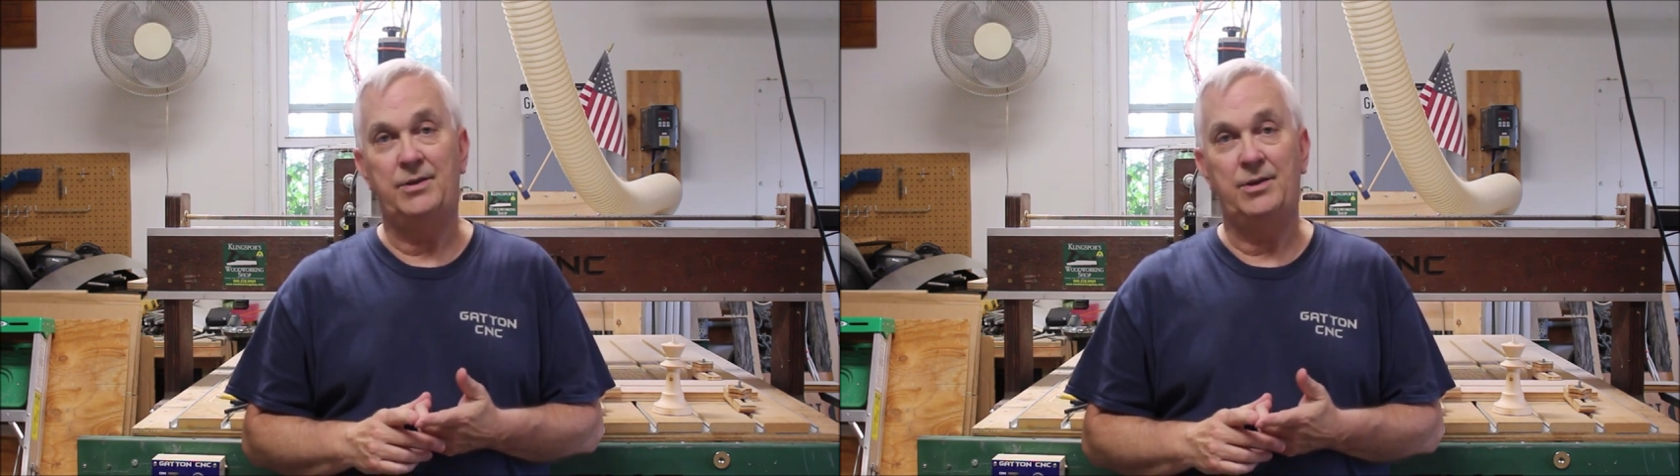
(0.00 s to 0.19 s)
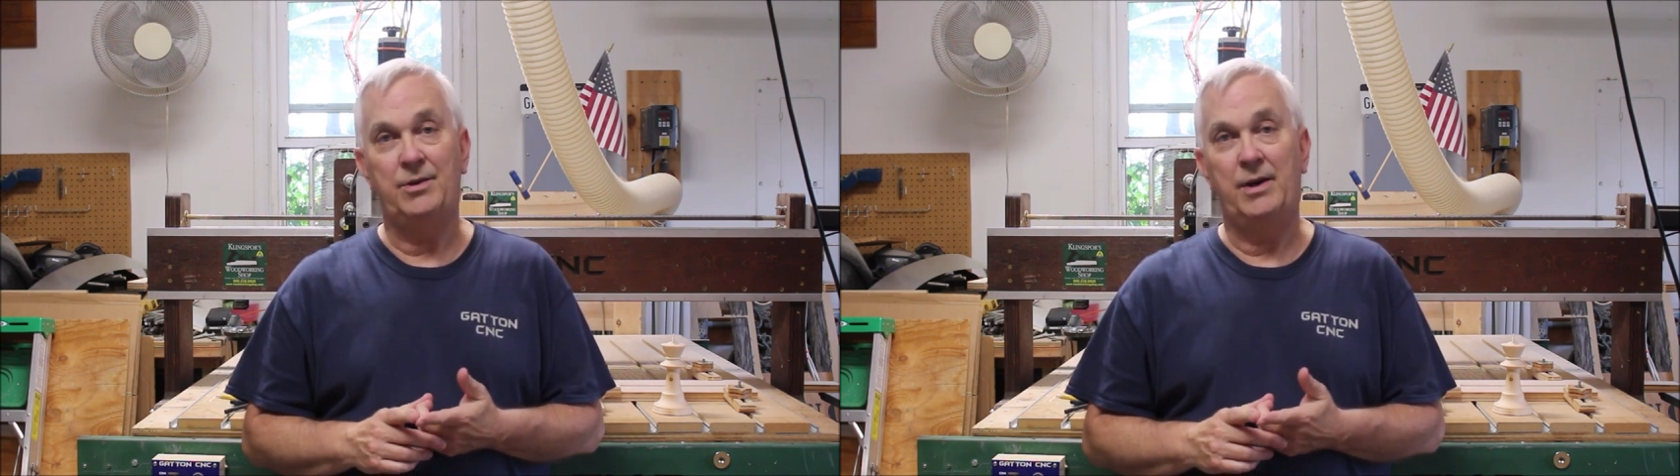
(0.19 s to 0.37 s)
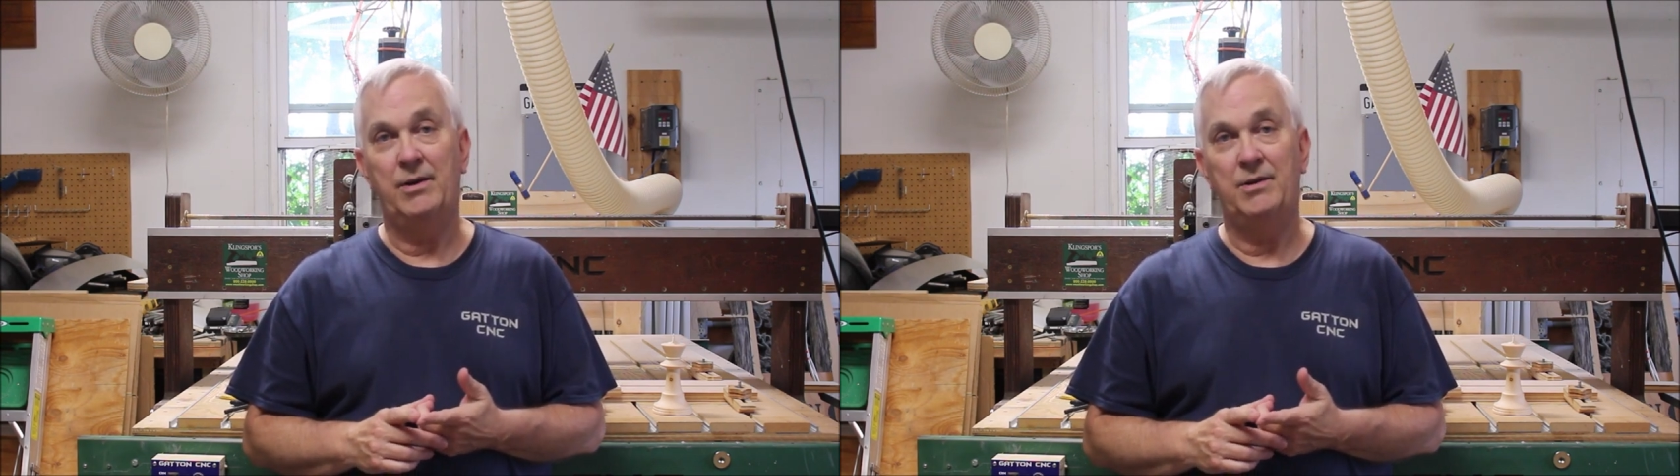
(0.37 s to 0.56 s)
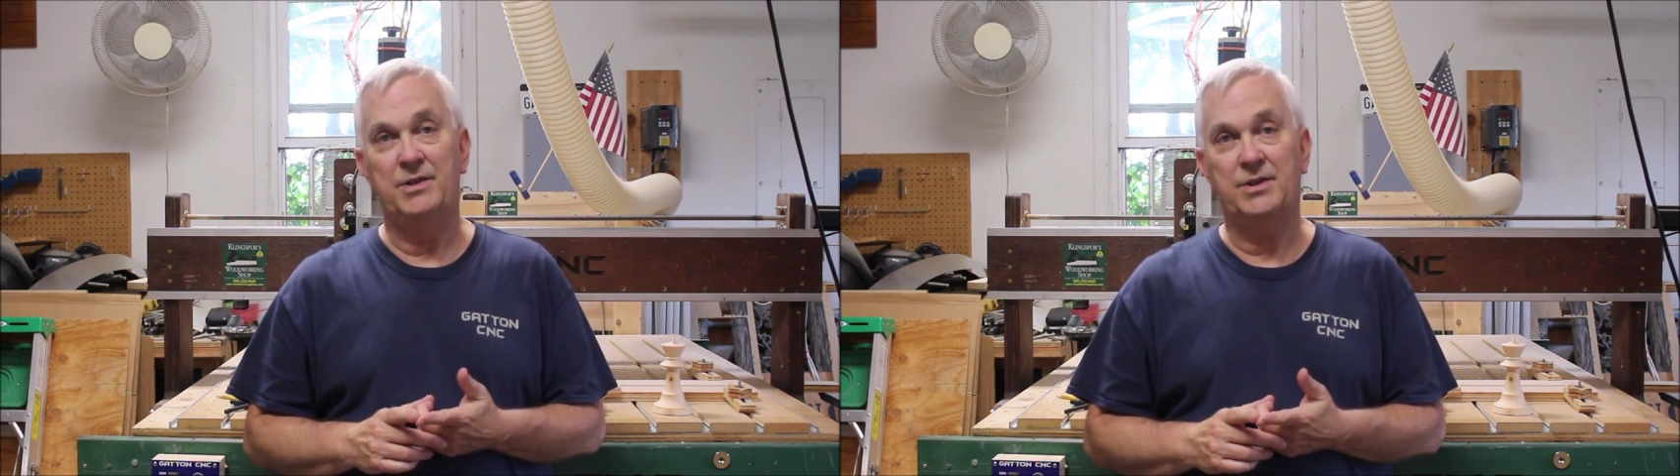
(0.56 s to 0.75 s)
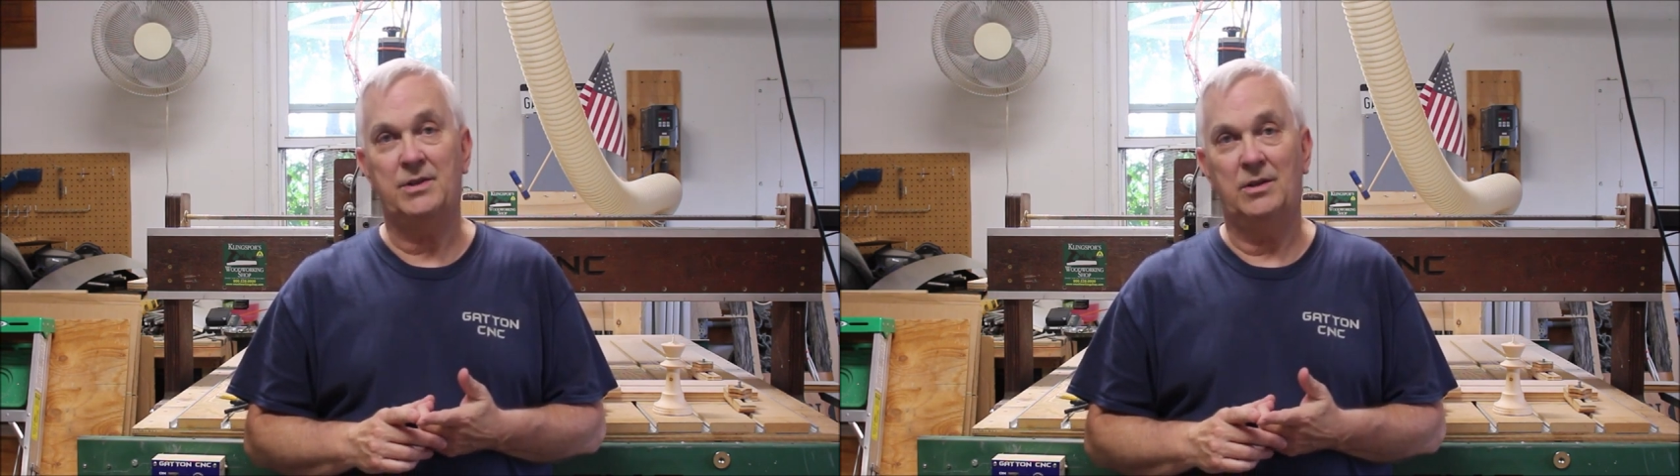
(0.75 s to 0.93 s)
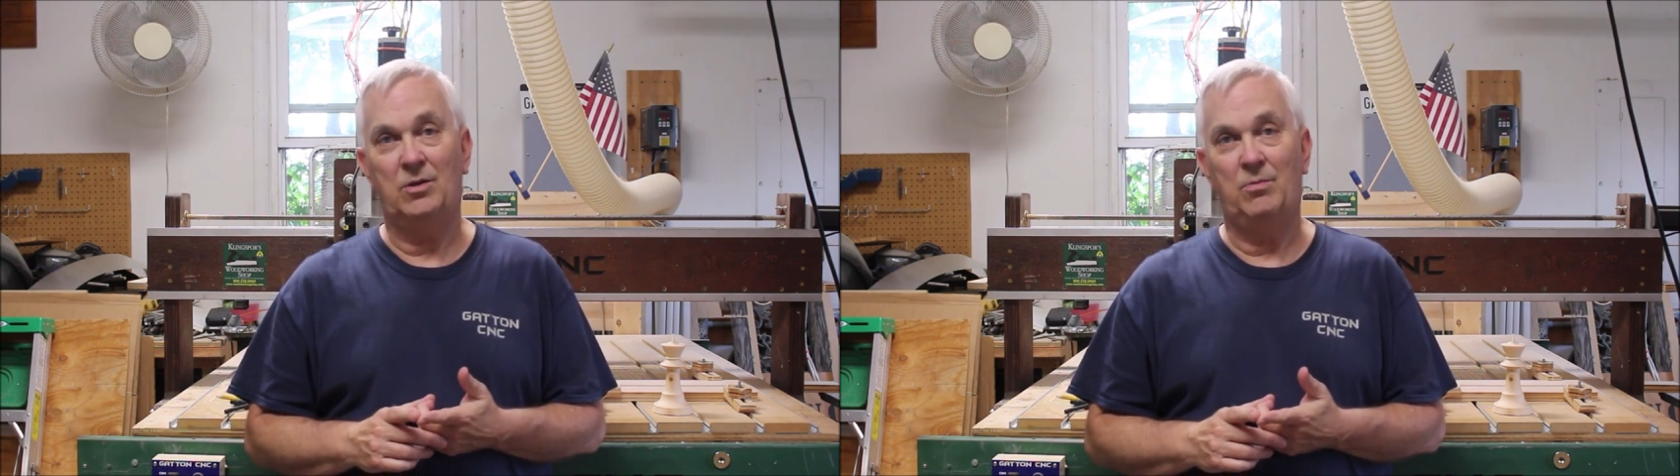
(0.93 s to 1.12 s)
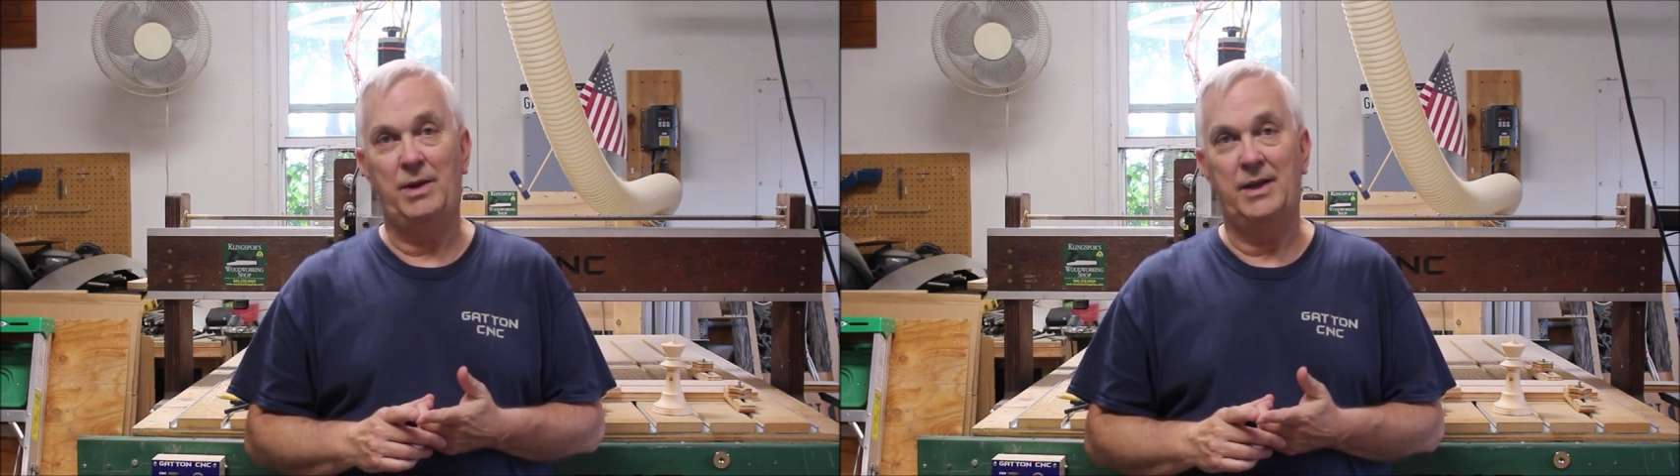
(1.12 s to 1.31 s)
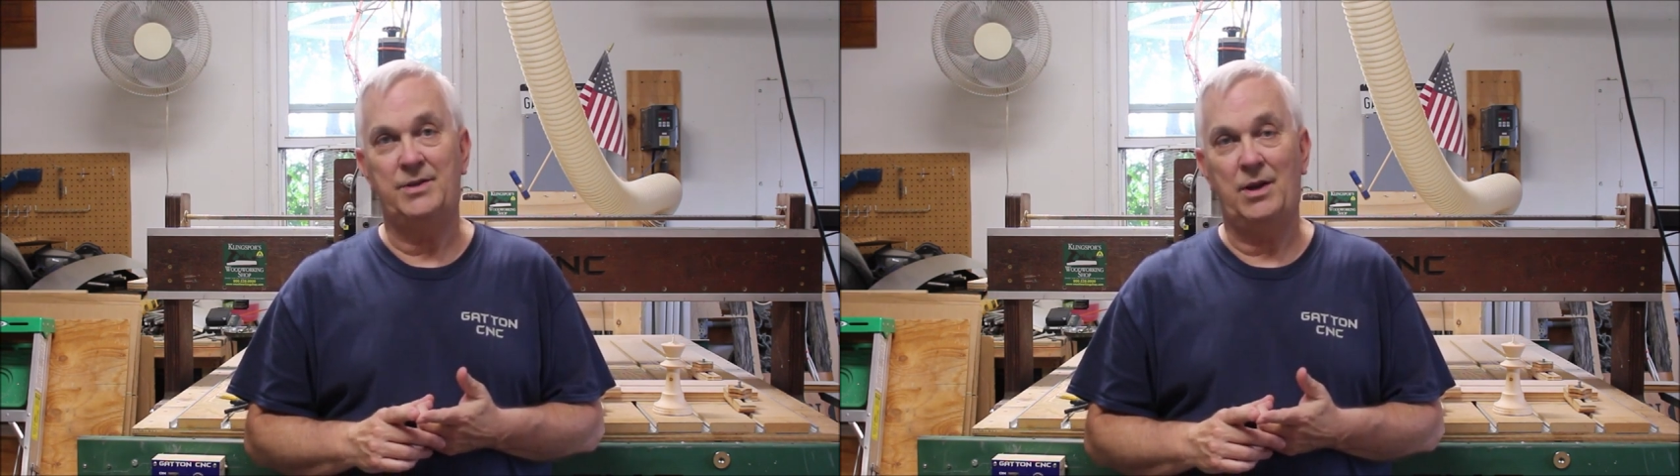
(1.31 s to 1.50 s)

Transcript: too here in just a little bit.